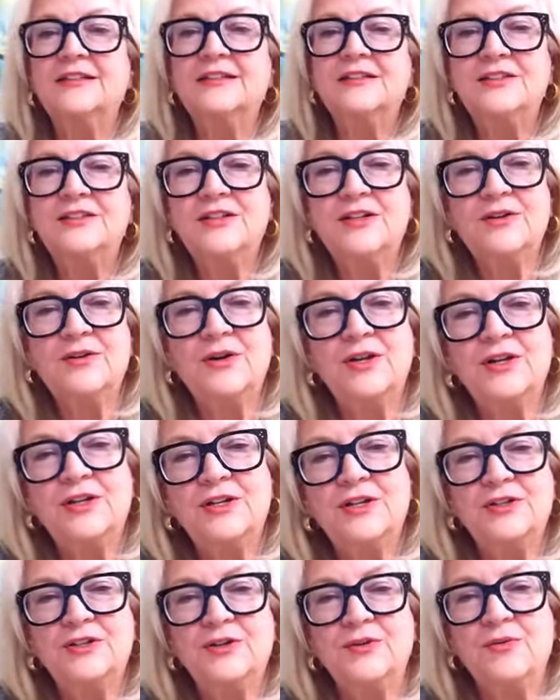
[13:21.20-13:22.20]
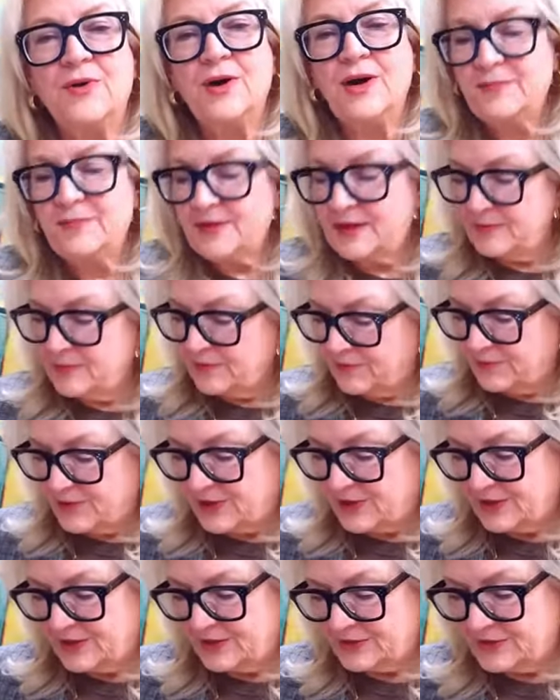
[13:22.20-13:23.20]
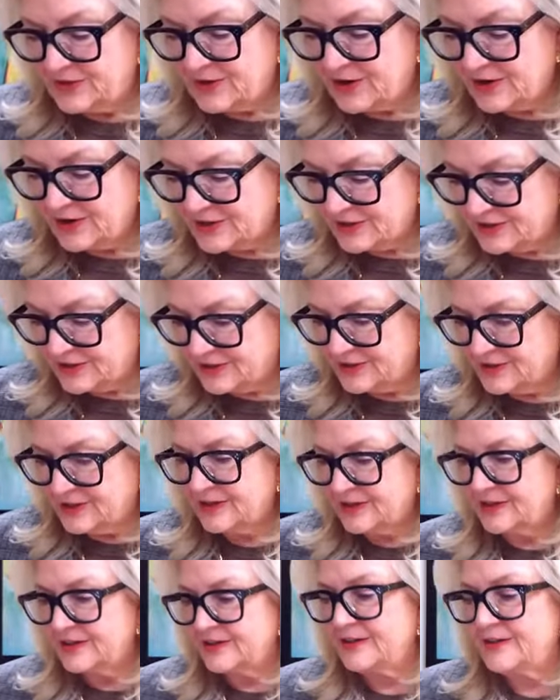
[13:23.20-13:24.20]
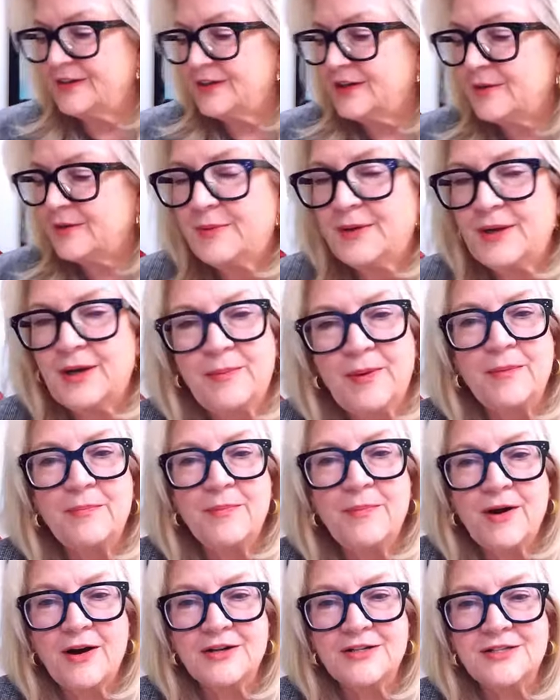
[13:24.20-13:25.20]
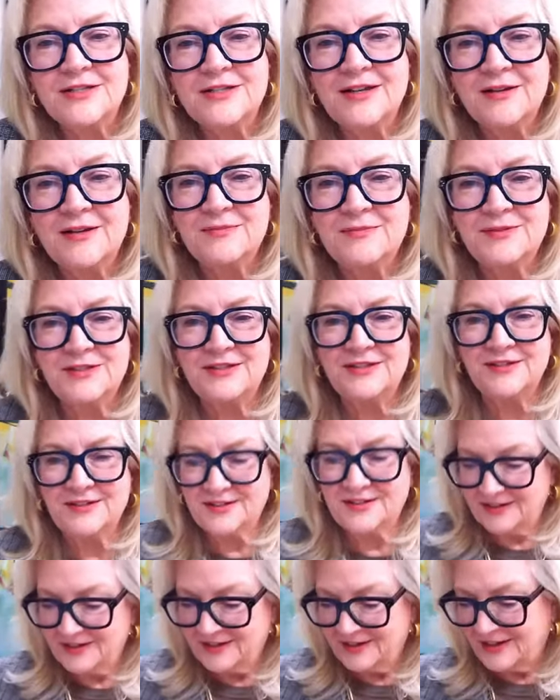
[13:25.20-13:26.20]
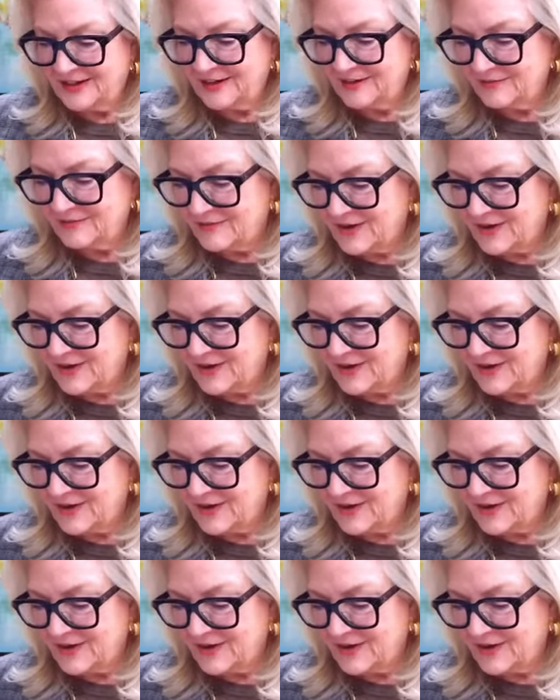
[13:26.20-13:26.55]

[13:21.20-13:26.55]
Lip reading: Do you want me before you start just to tell you a little bit about parsnips and